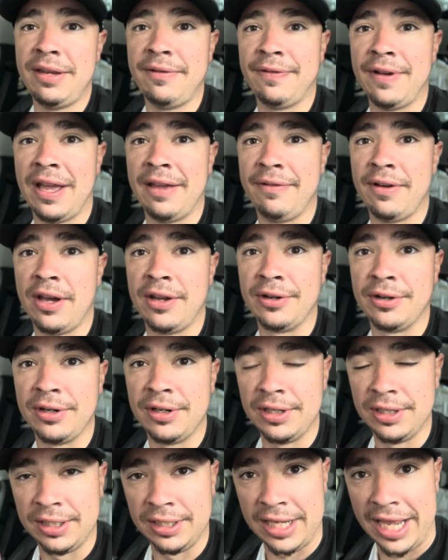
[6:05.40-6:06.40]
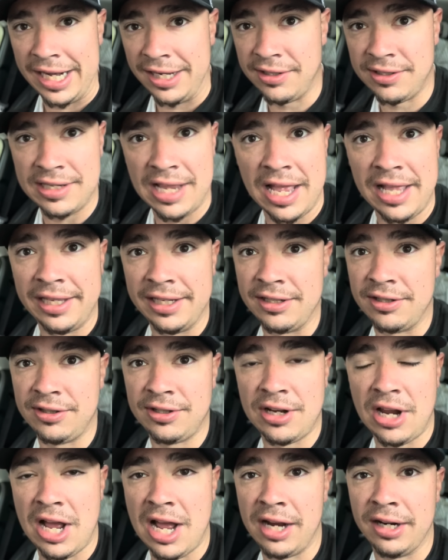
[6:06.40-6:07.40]
500, like solid
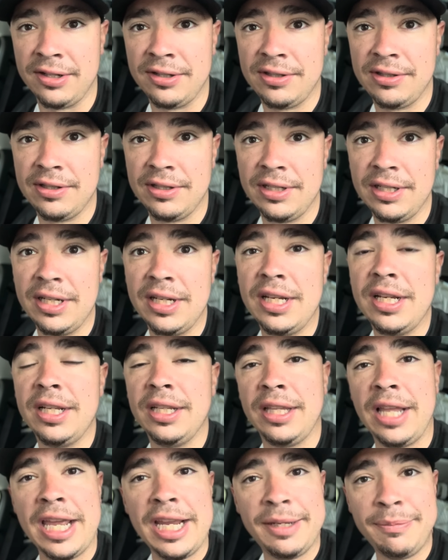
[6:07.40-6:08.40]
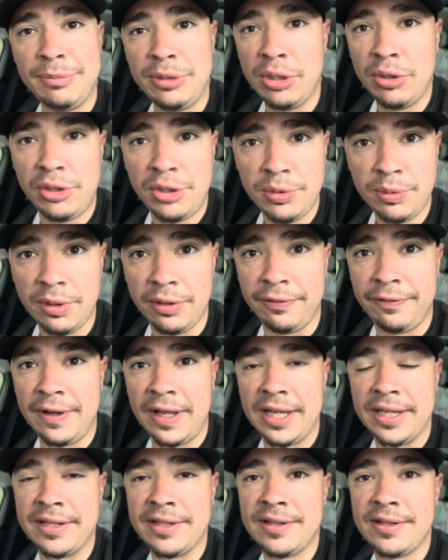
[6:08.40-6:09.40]
stocks, like mutual
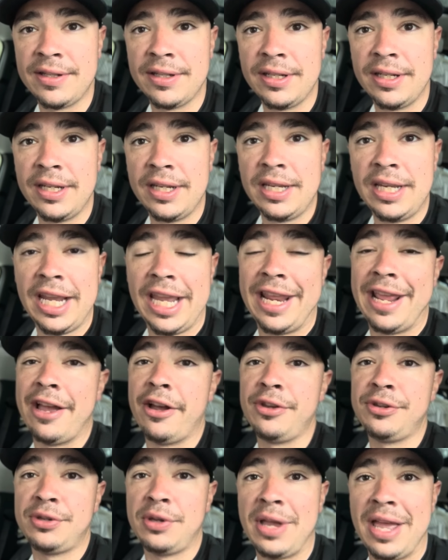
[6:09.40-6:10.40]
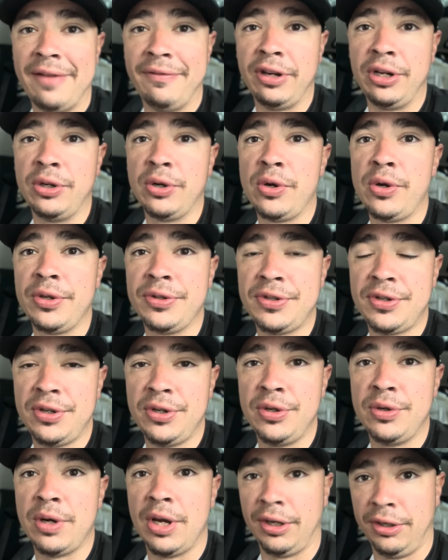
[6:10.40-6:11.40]
funds. And I also have a goal
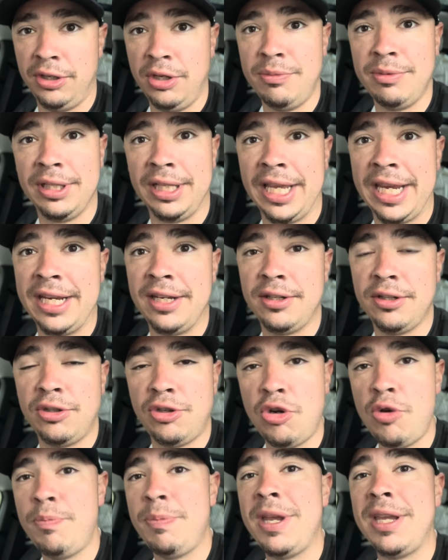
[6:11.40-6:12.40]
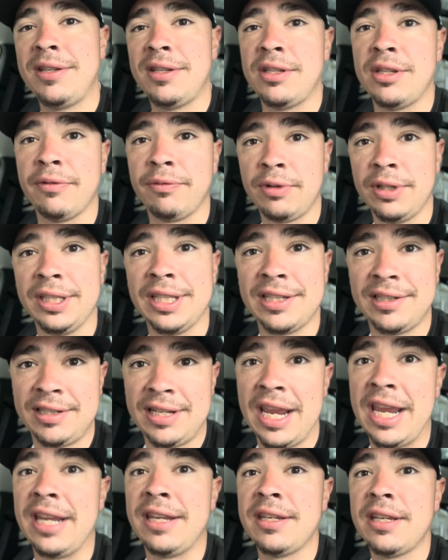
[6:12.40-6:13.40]
to accumulate 2 pieces of real
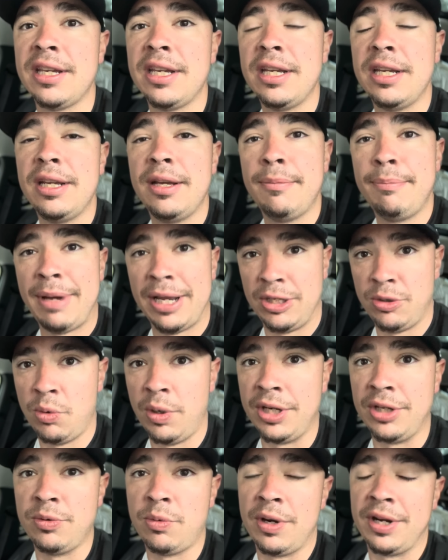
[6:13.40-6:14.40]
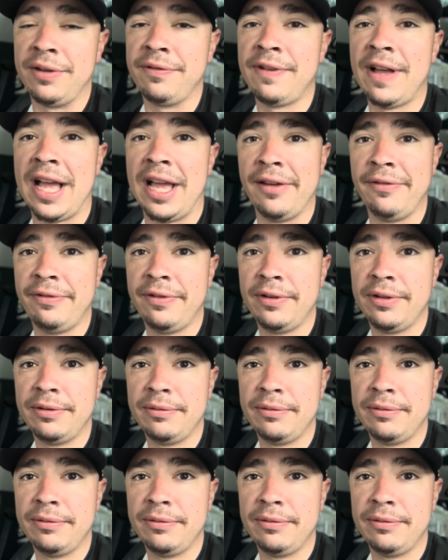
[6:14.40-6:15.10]
estate by 2025.